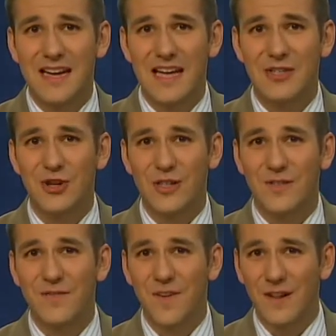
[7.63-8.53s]
As
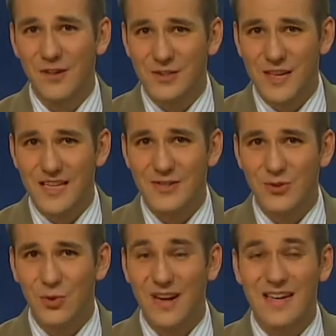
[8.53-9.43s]
Justin Felder says, it
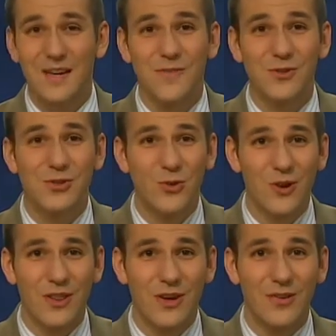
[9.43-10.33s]
was quite a different
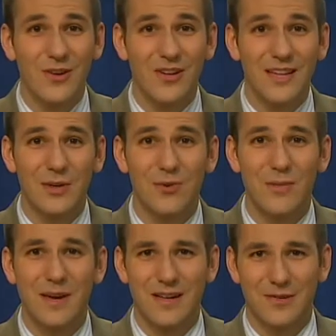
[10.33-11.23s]
story, though, on Lake
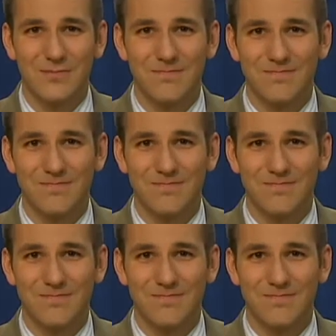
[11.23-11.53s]
Winnebago.